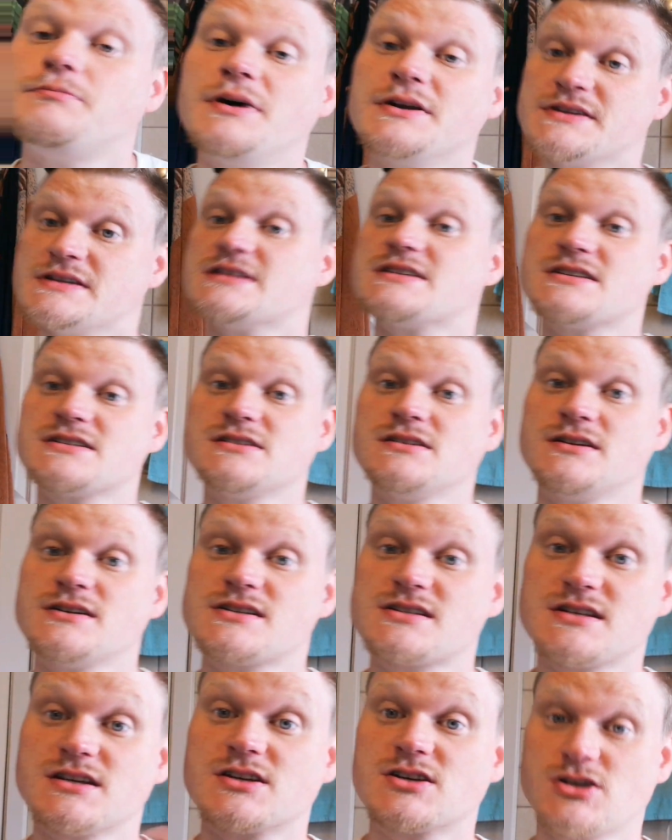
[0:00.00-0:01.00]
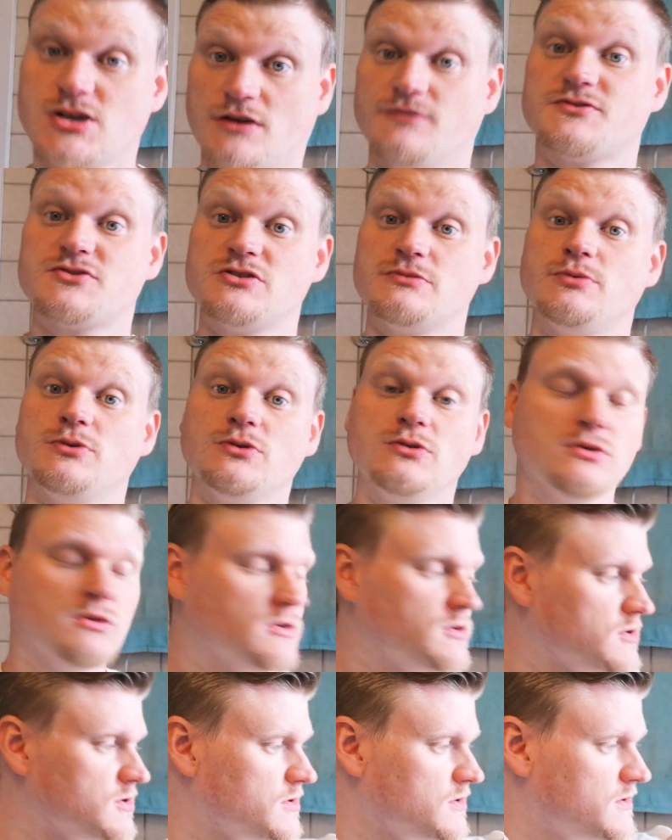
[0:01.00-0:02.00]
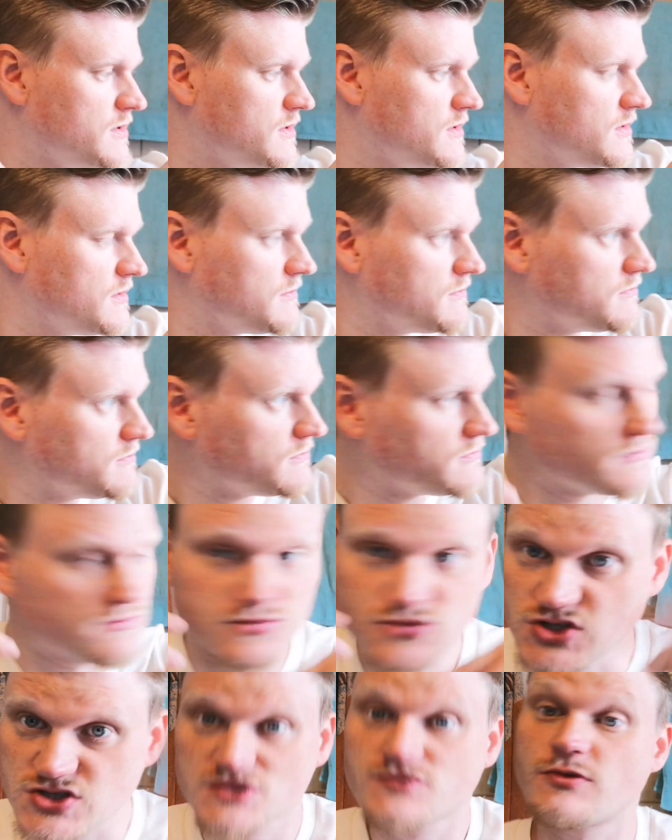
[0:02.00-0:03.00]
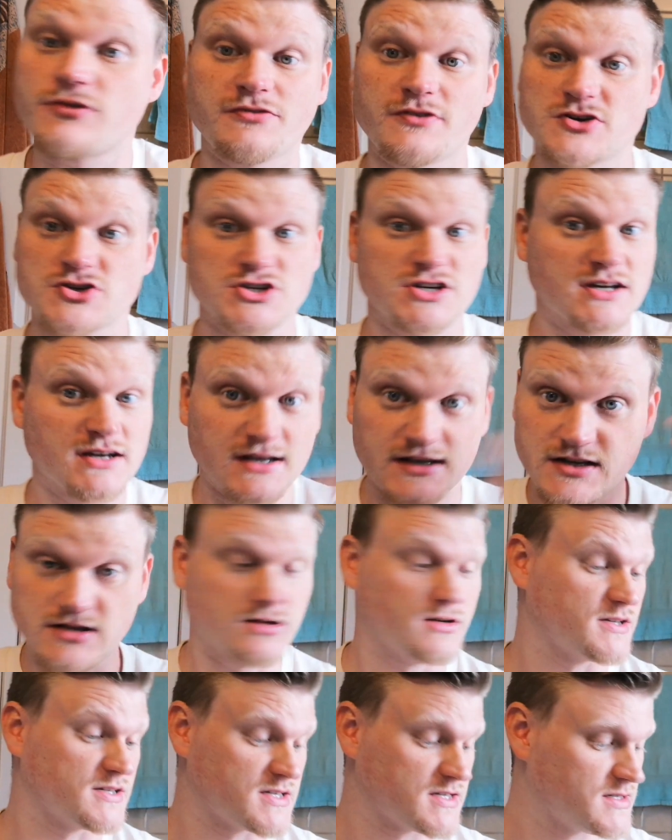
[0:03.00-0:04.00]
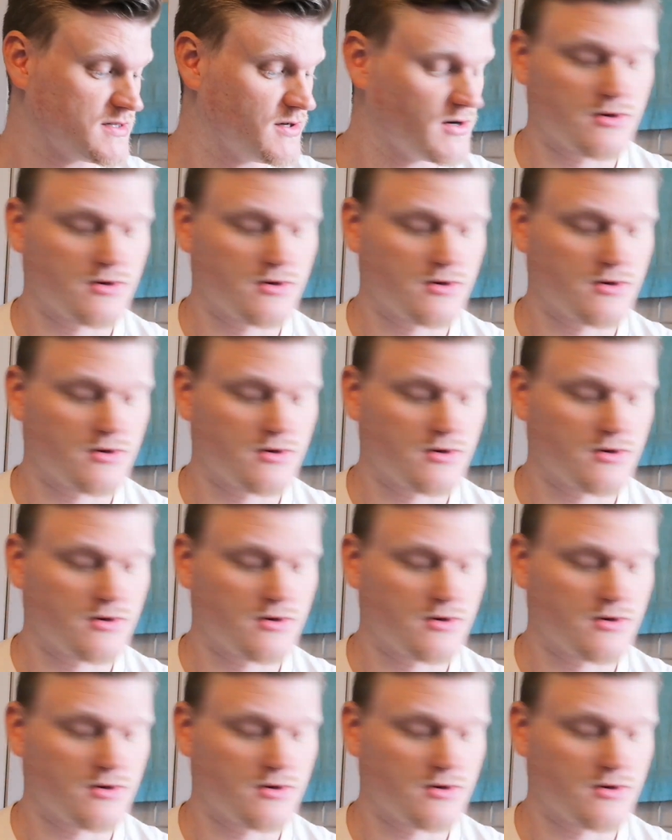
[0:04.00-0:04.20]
But this is nice, comfortable, just refreshing and nice.